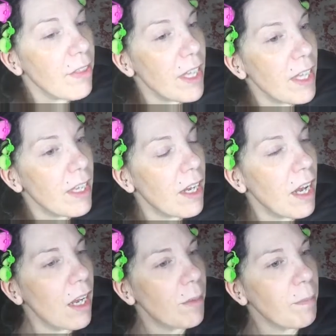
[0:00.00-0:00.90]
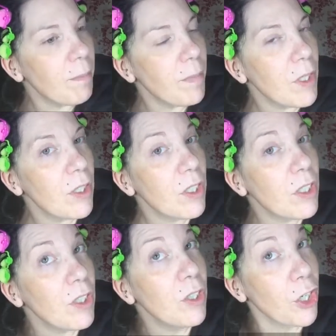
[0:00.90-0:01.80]
the
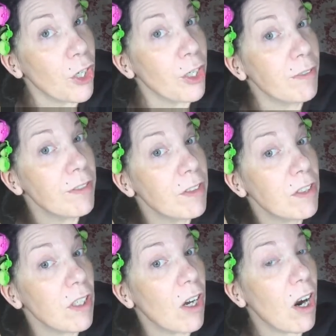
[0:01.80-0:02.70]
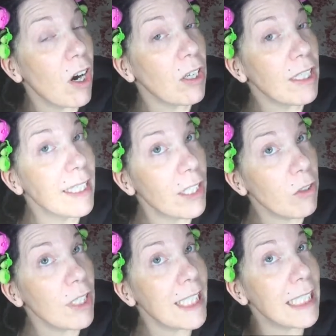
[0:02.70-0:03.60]
nerves are
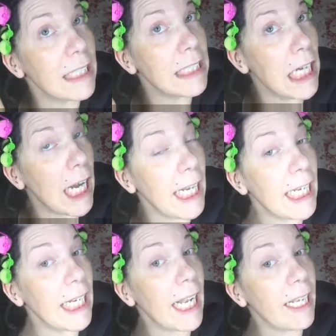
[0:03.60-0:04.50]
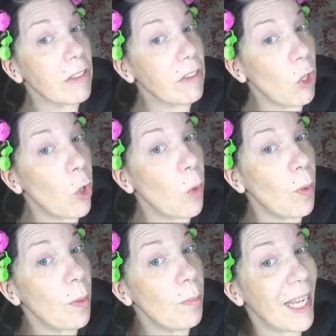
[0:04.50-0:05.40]
literally dying a
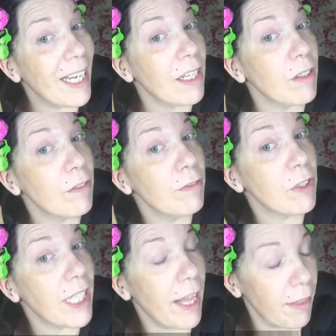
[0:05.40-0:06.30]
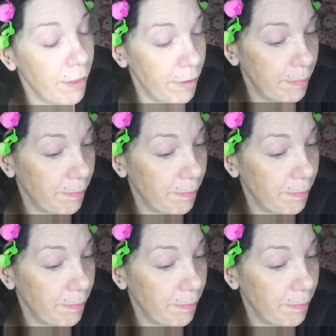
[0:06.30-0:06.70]
slow, painful death.